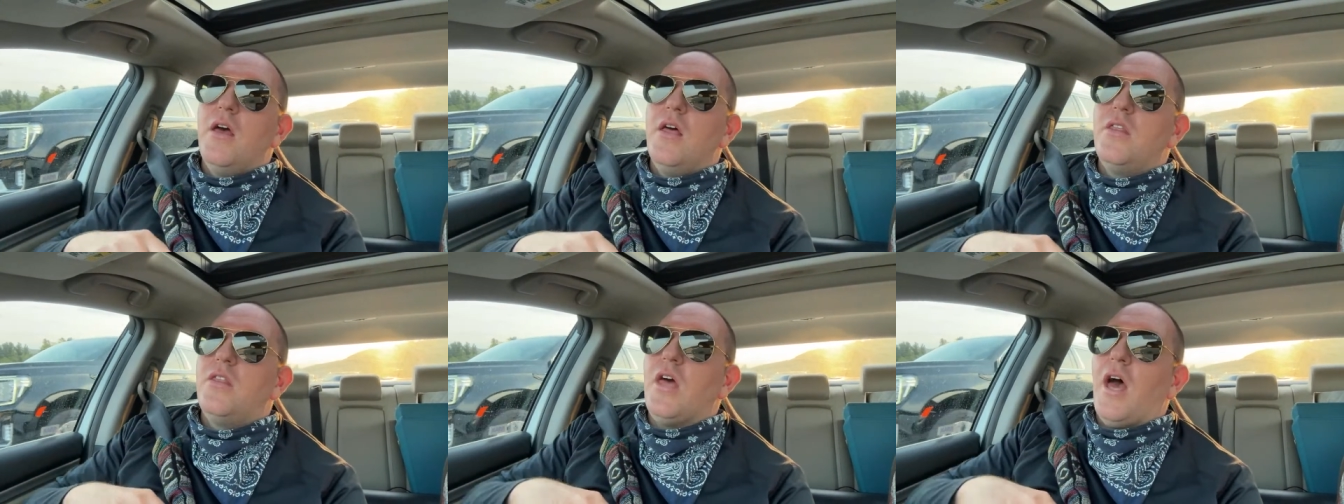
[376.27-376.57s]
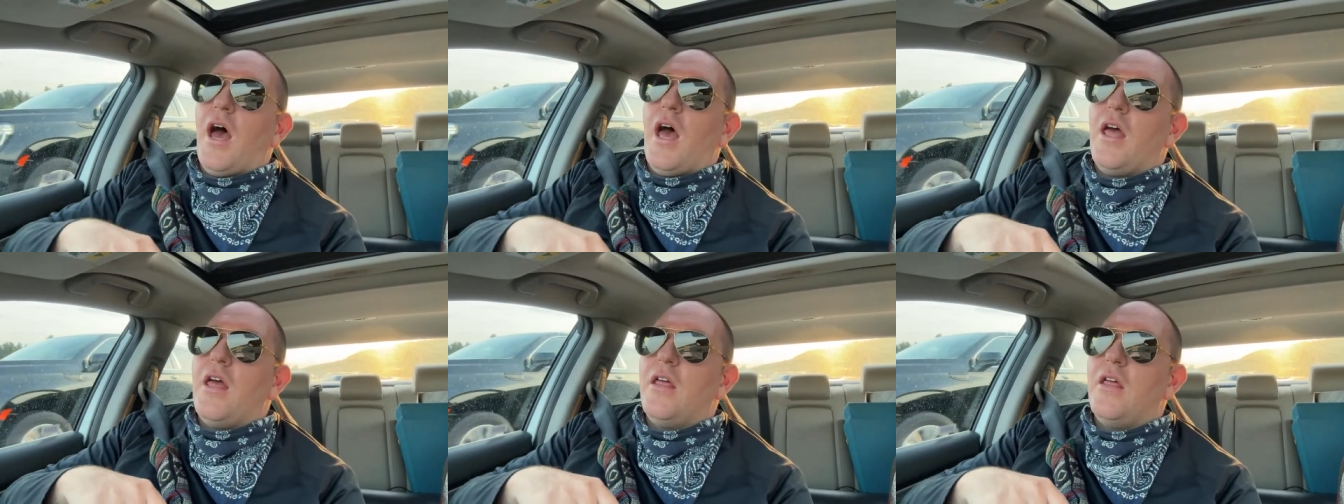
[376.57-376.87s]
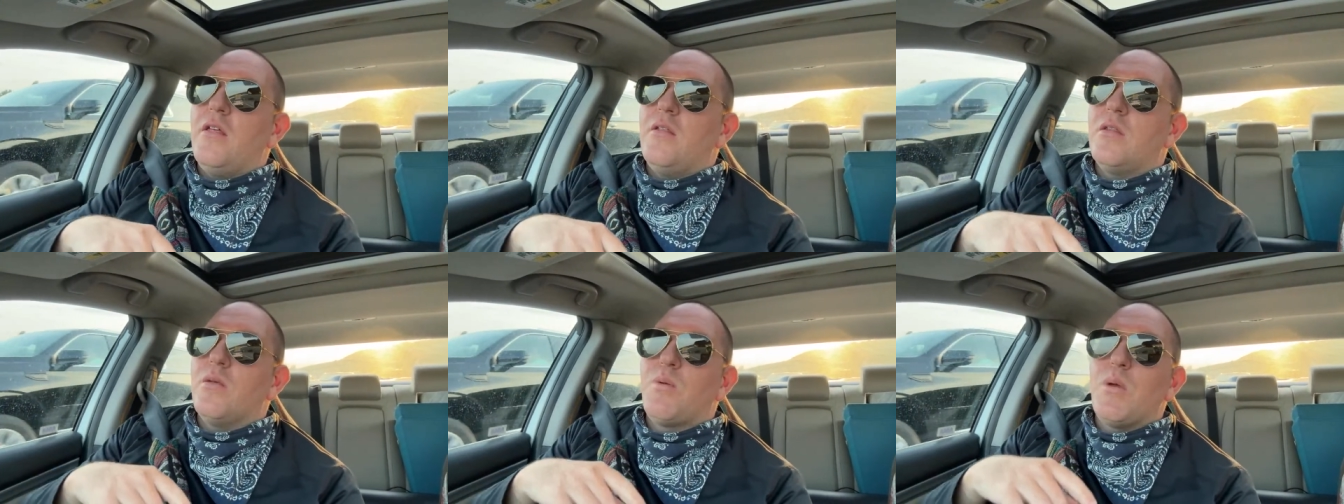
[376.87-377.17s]
that
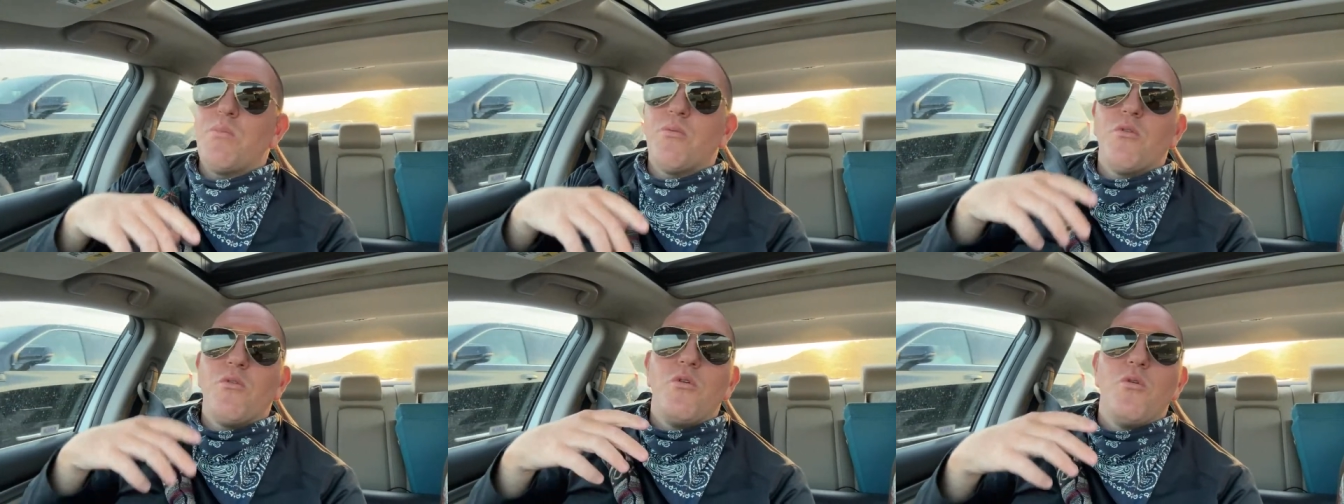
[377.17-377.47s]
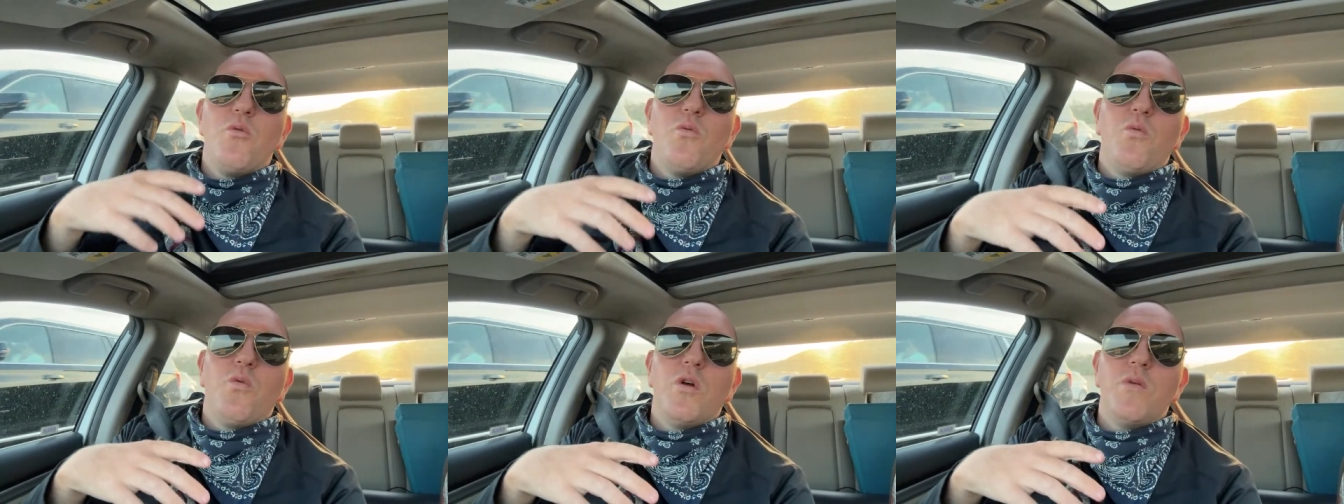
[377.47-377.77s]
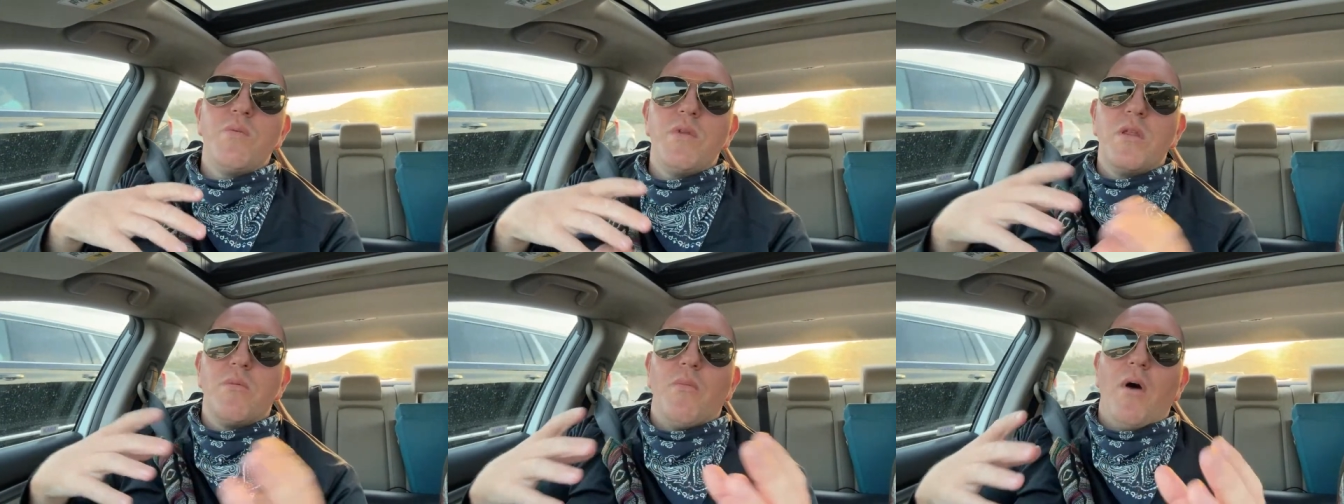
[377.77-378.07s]
the people who would
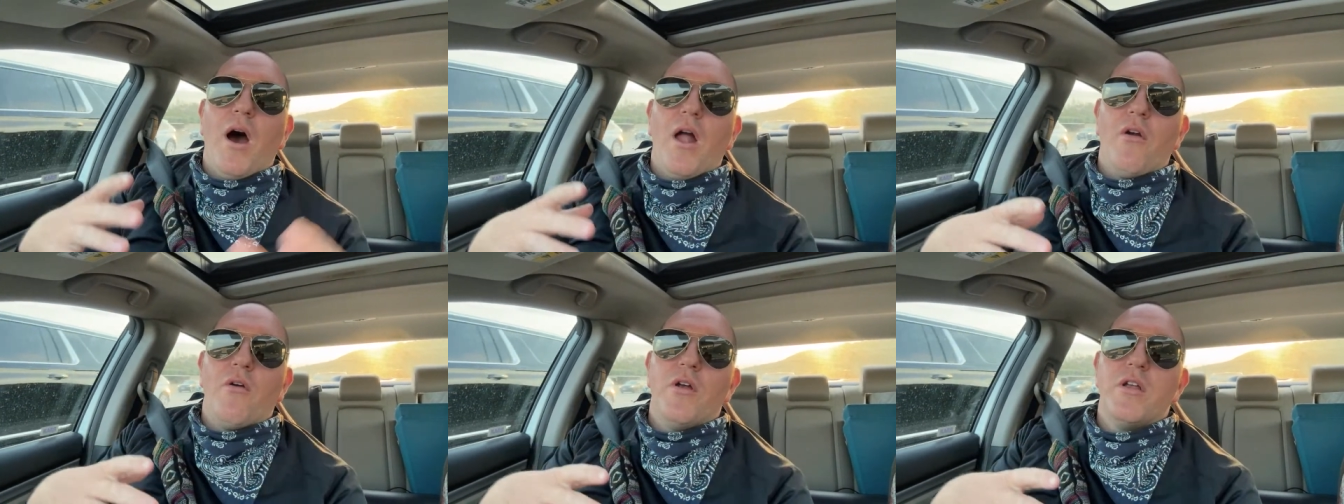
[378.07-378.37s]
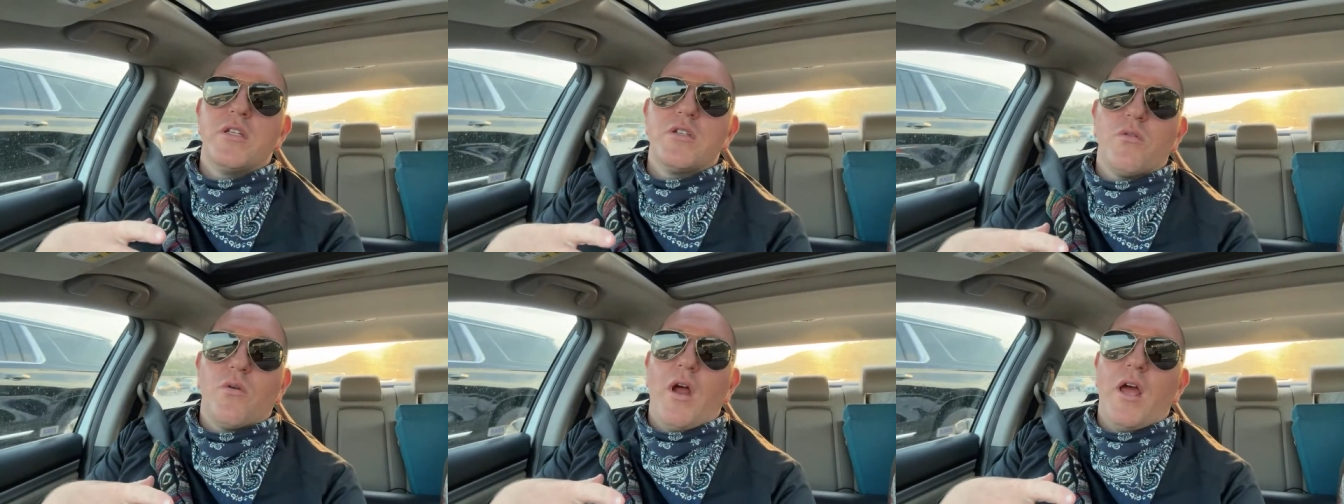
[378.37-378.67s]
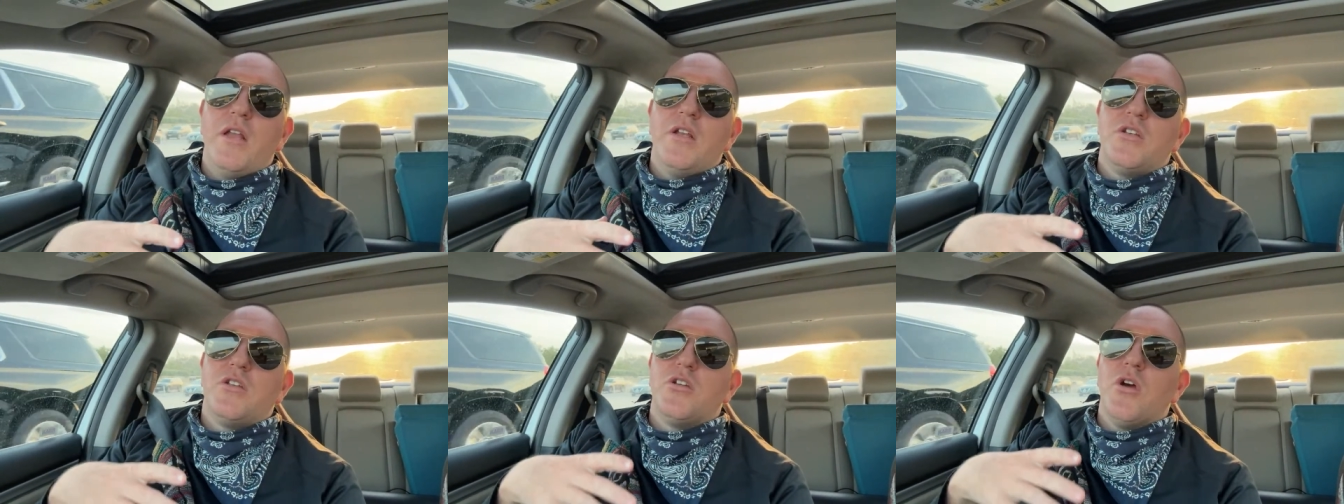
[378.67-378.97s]
be the moderates,
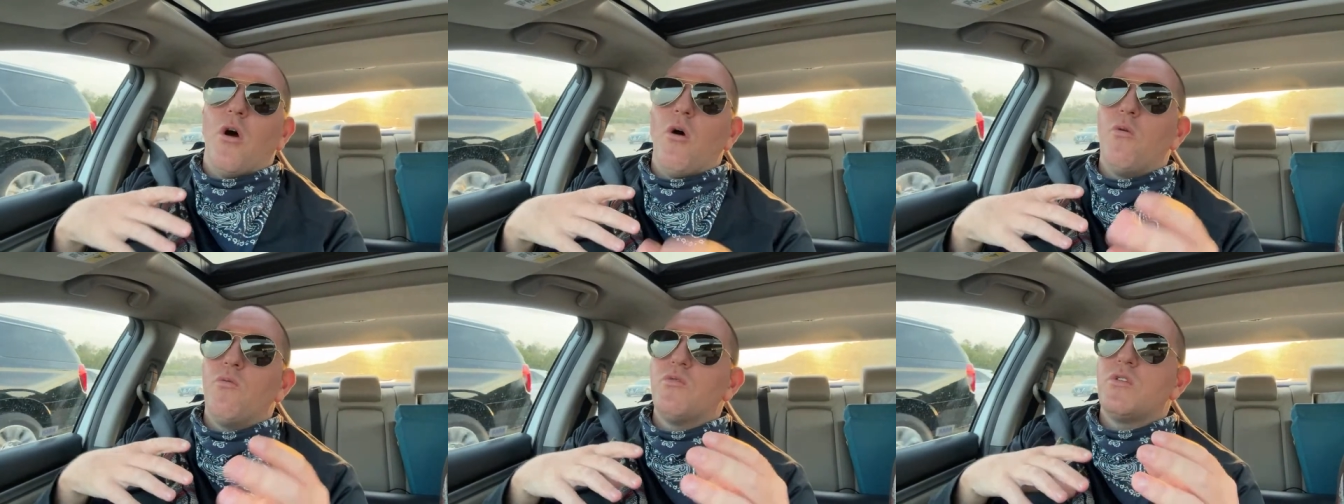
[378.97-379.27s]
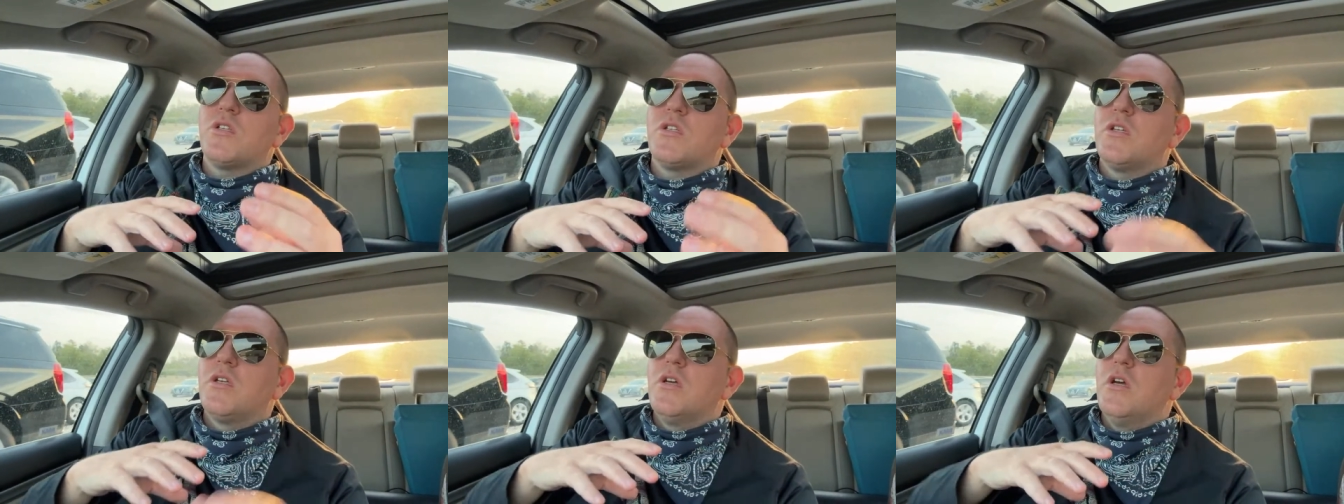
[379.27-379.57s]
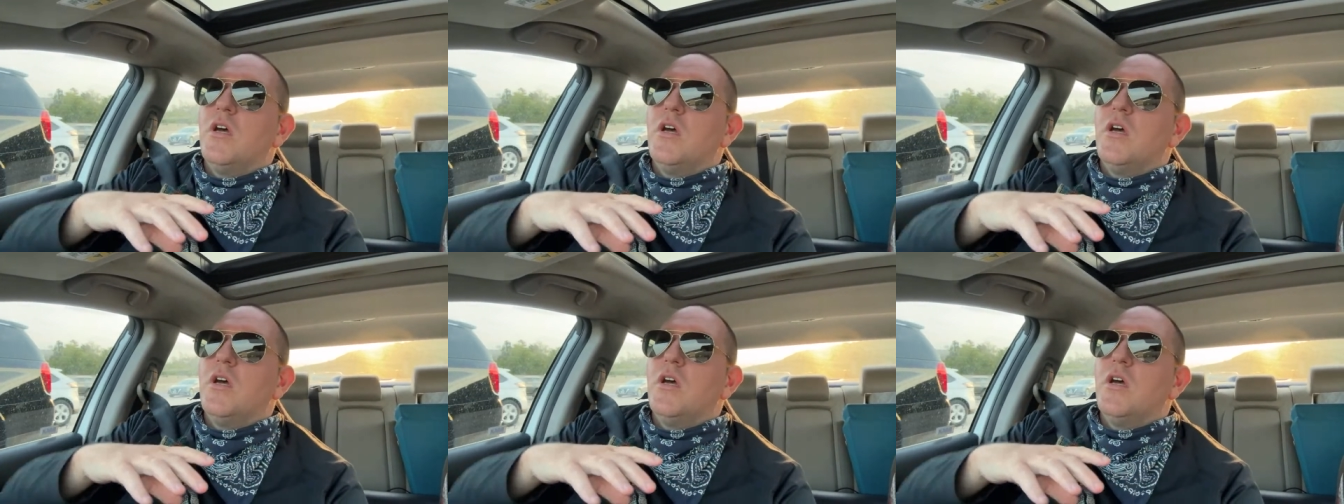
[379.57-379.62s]
right, don't,